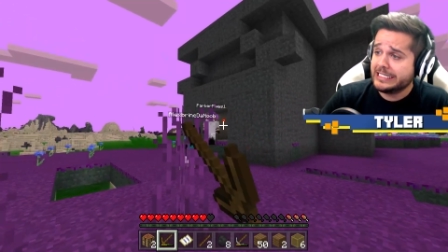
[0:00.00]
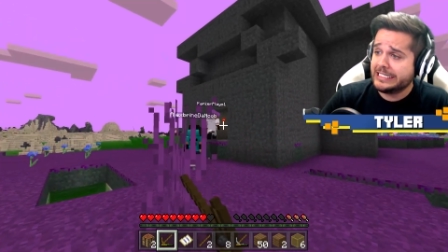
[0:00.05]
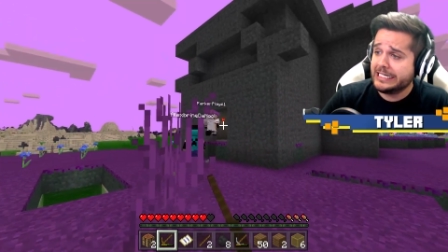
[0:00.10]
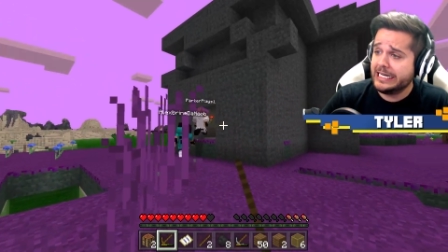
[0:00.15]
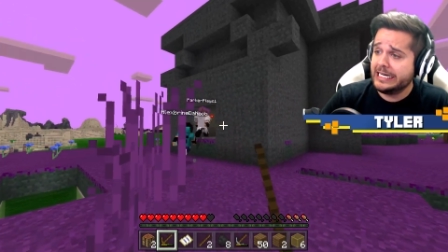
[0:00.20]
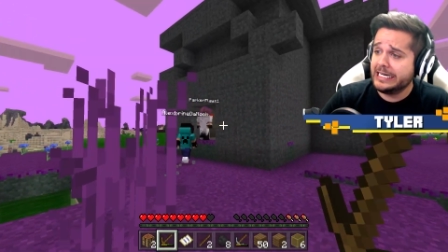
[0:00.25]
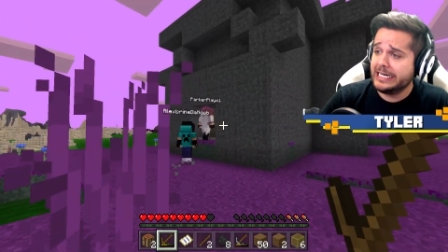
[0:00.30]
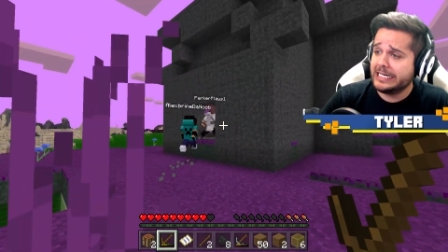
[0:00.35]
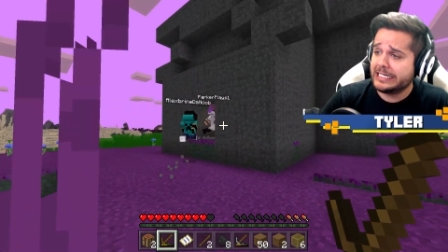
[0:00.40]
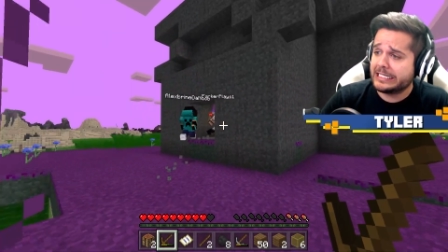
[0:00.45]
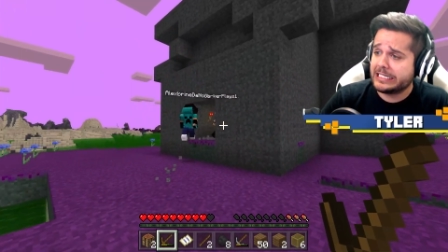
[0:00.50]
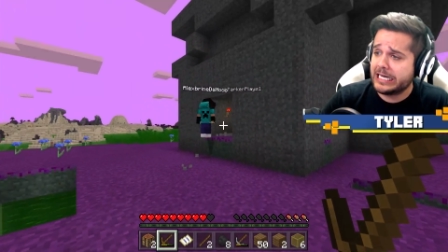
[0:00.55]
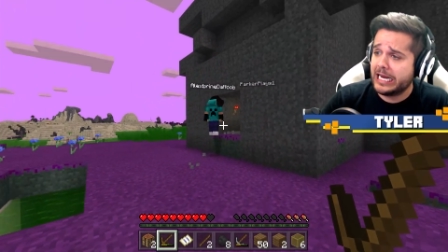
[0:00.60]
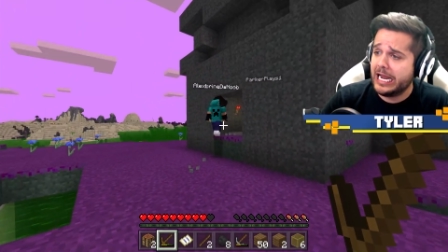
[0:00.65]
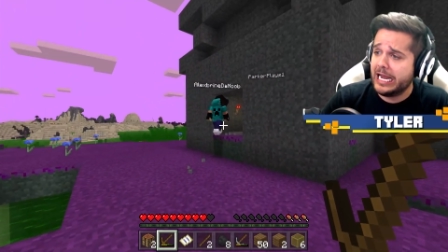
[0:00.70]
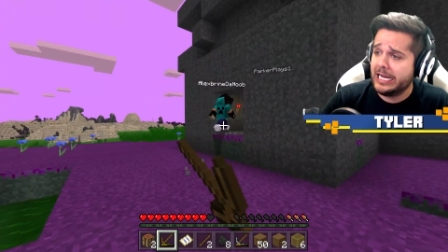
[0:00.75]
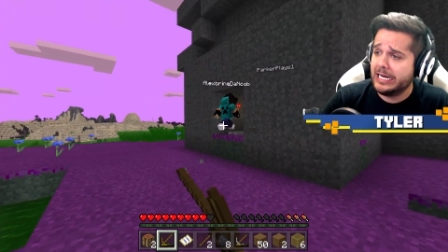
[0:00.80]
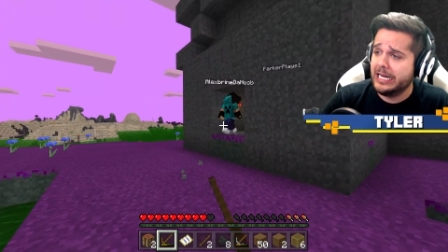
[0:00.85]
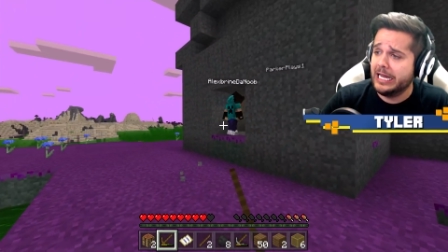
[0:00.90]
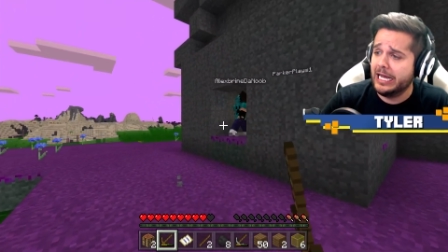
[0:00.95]
Get
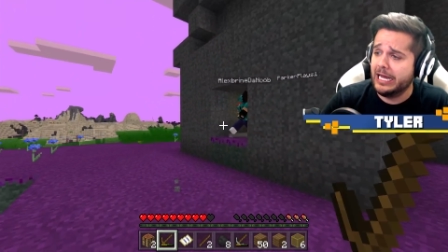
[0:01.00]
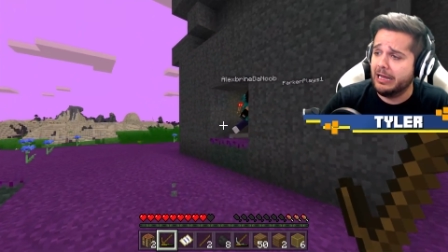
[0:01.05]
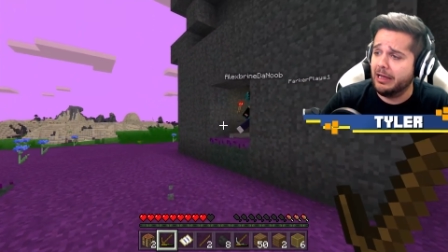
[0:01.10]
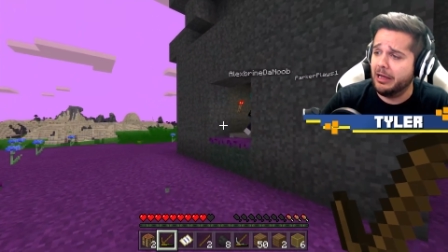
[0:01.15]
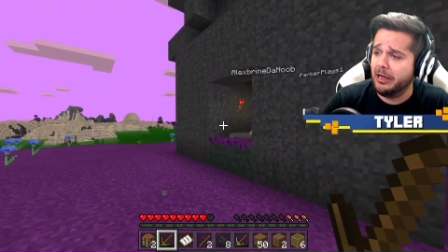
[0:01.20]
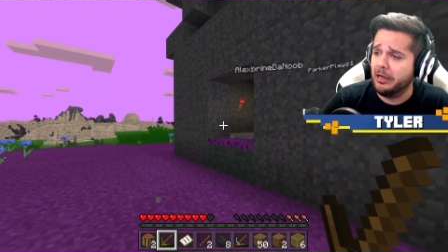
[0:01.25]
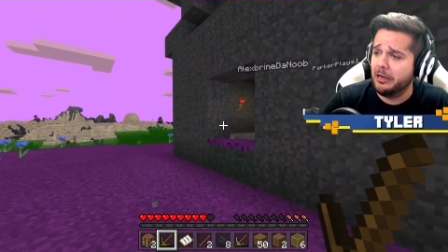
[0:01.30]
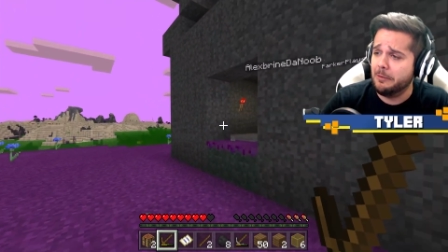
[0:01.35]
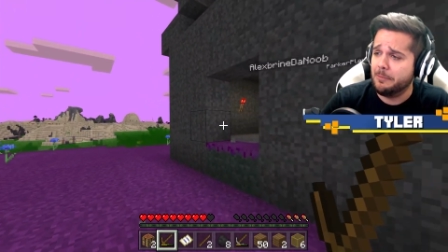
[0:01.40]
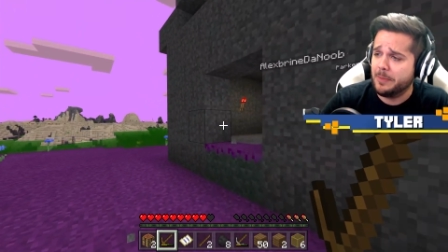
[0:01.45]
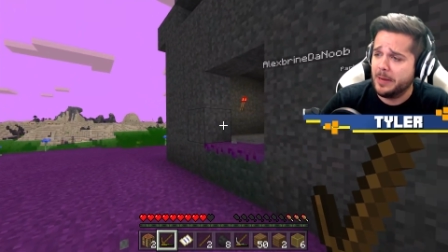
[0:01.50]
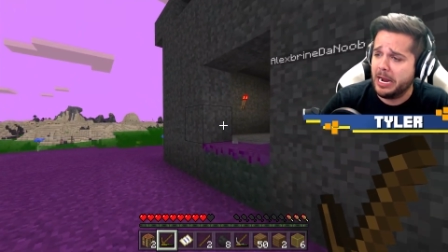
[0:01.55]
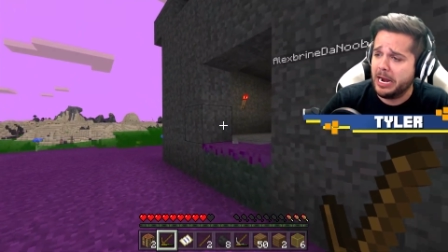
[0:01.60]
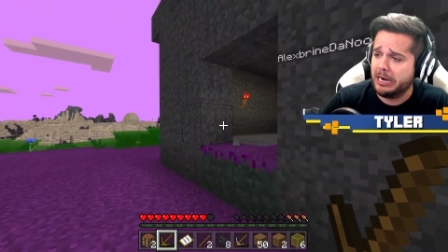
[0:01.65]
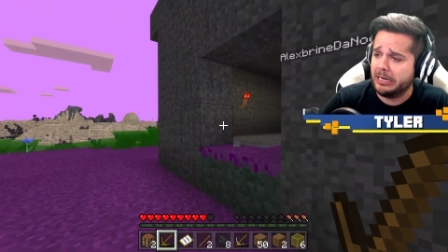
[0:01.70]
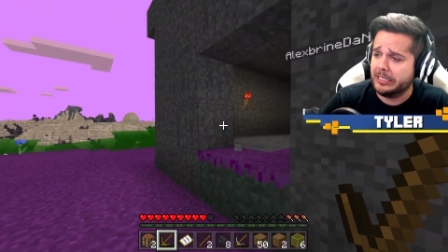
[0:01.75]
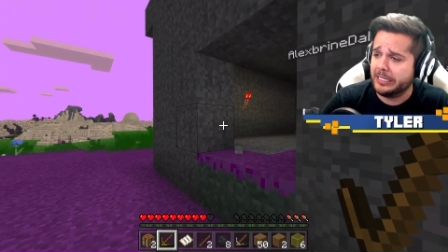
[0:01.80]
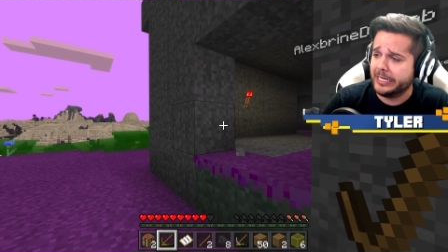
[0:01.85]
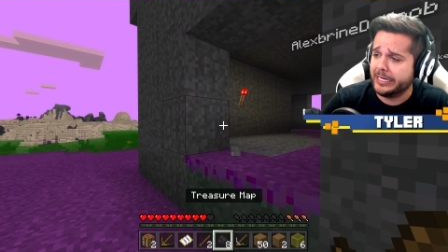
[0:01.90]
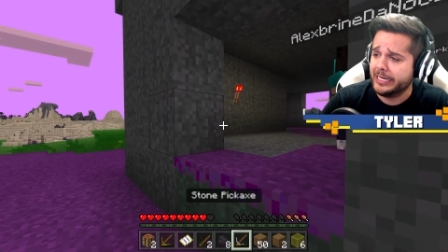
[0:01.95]
inside. Oh,
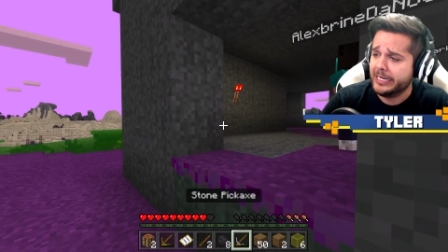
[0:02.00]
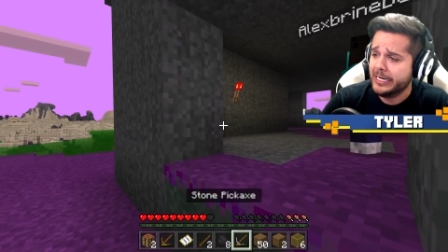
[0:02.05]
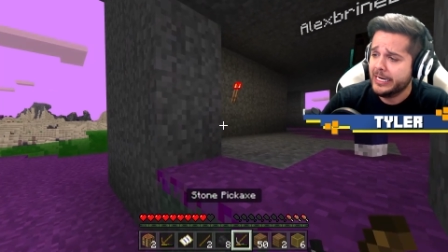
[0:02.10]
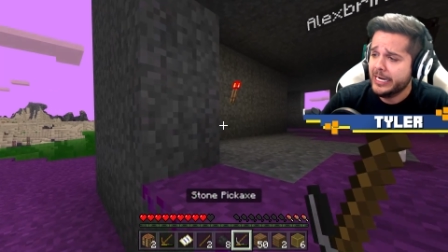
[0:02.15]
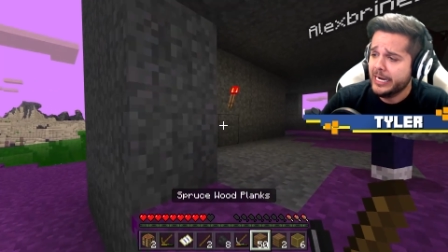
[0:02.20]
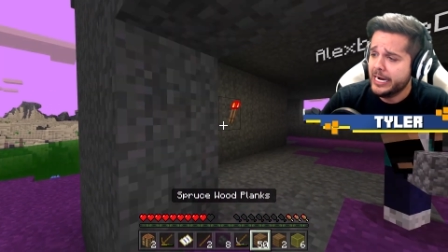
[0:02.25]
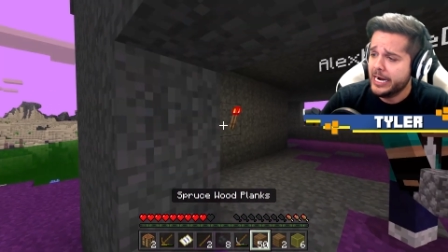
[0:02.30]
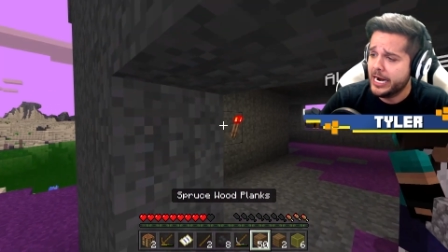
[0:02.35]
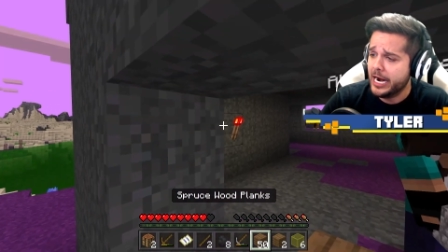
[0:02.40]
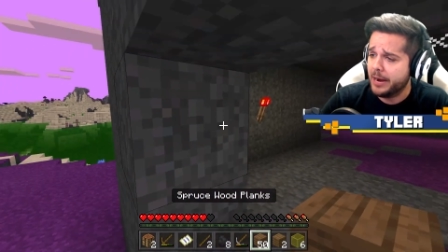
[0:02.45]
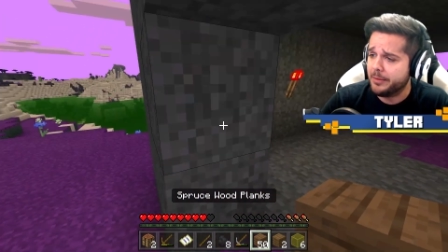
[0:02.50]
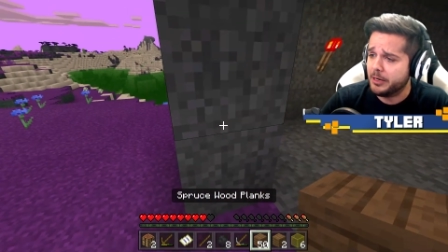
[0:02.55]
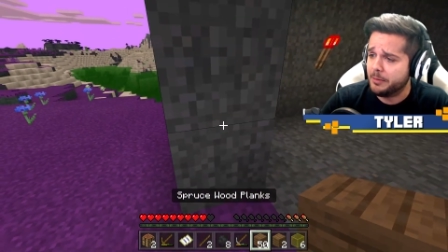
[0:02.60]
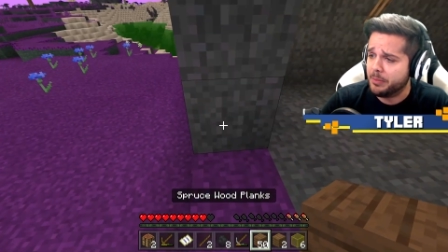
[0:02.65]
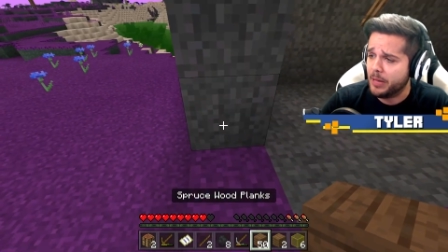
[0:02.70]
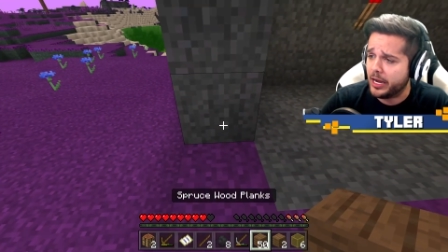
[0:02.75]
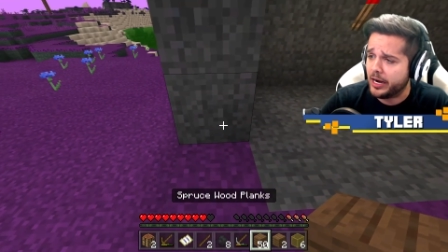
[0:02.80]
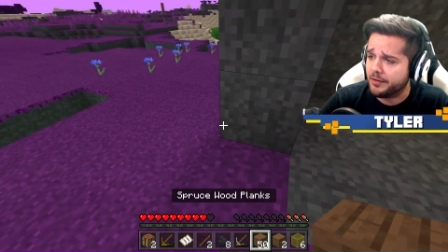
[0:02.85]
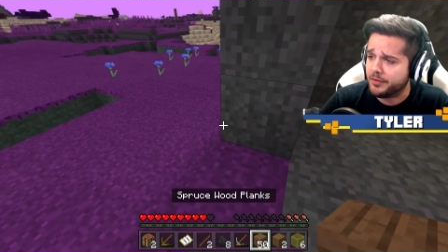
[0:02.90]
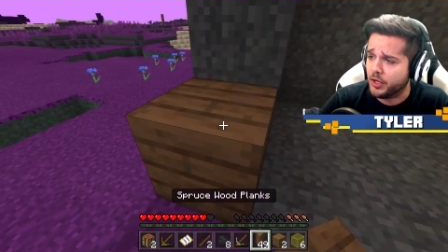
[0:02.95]
barely. Here, I'm gonna
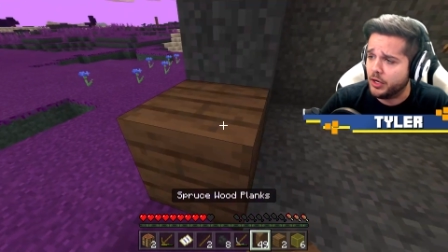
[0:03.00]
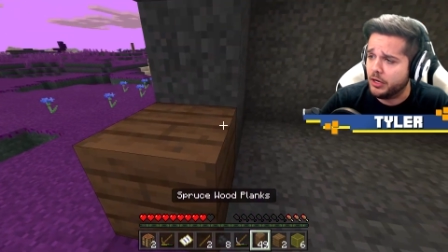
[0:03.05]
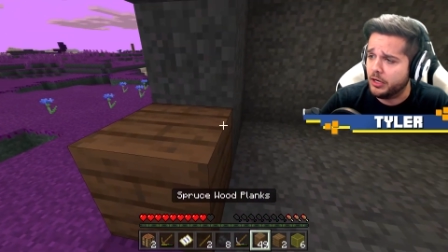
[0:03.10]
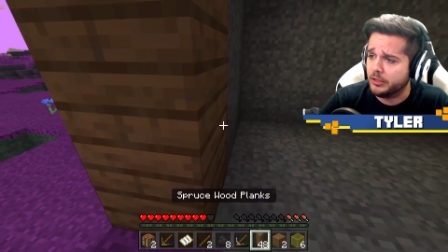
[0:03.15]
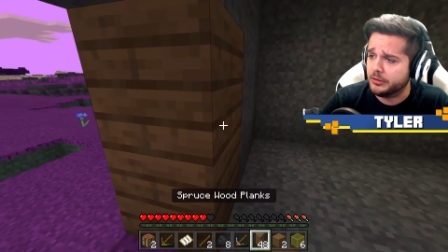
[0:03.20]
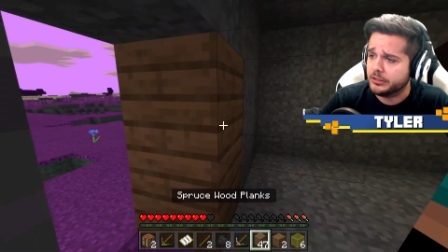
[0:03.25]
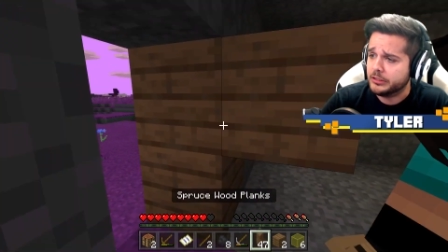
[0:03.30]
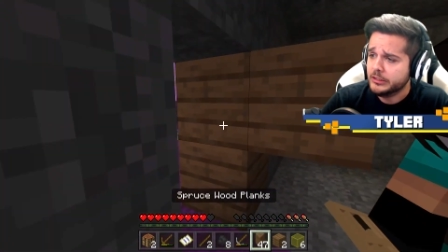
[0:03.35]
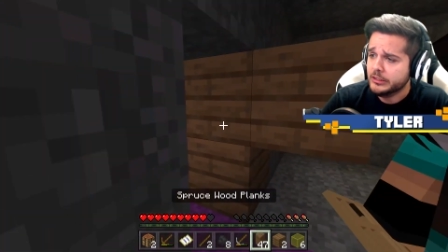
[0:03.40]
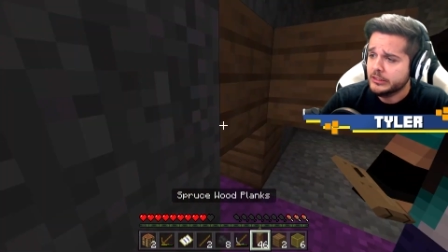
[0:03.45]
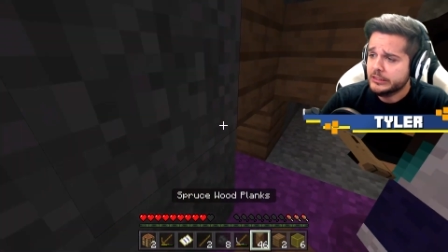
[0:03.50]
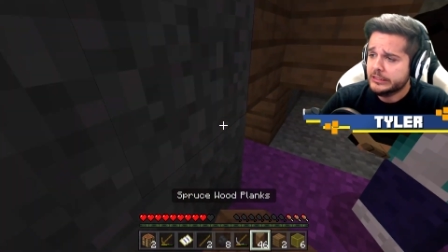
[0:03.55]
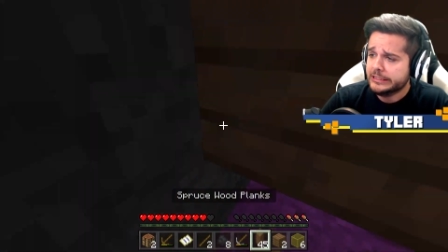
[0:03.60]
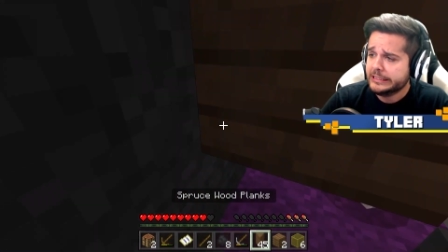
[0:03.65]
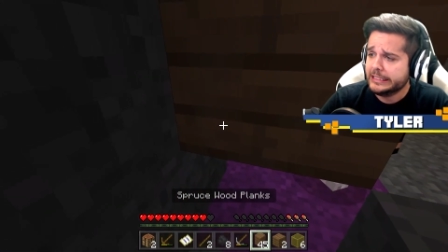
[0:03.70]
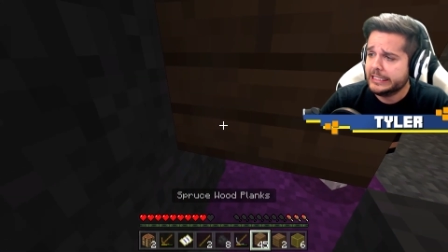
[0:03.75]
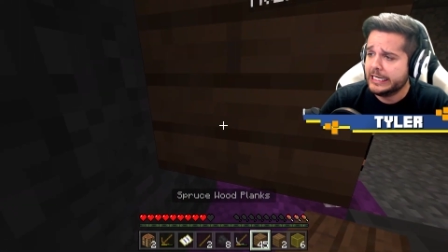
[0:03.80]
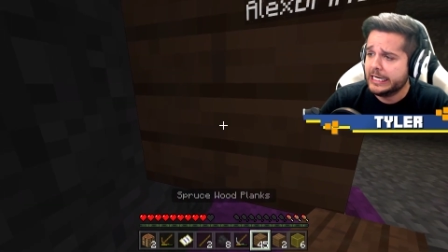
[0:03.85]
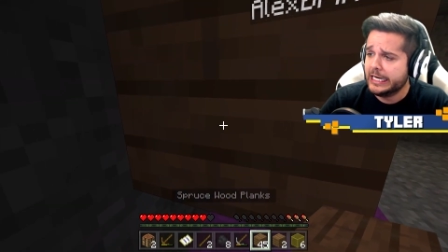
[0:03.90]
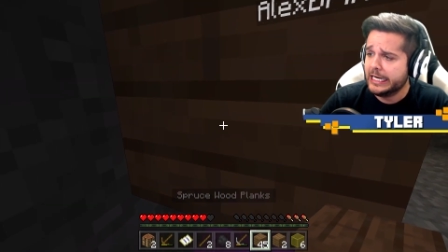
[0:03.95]
plug up the holes.
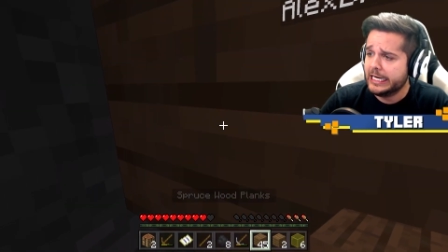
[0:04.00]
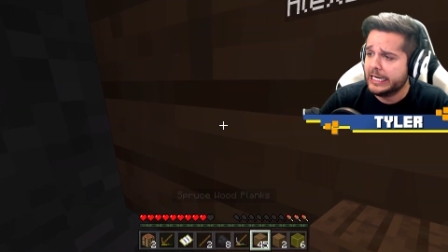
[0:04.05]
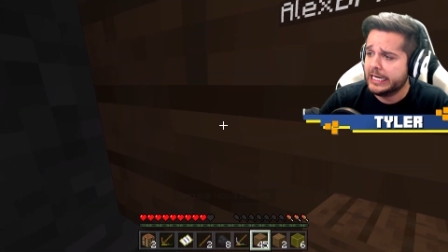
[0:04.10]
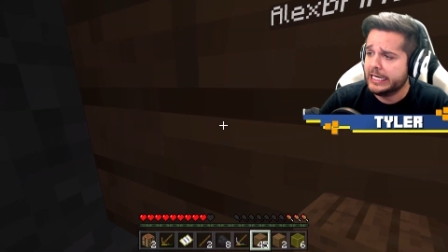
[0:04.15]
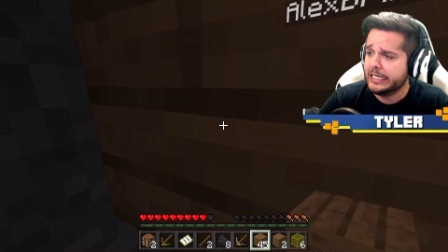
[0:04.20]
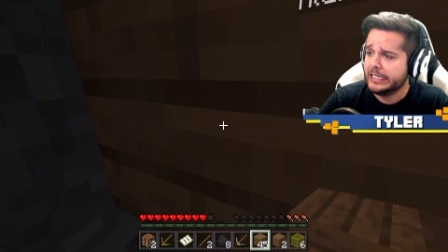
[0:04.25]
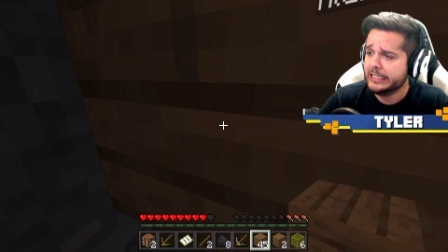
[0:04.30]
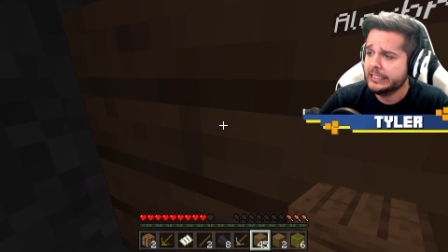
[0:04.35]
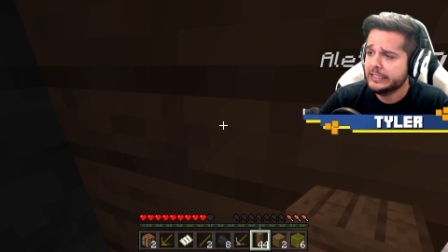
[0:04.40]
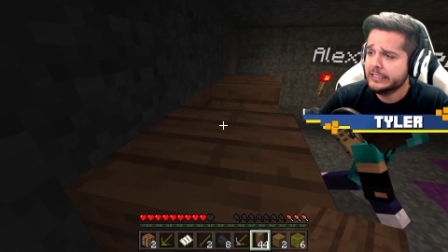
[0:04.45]
Yeah.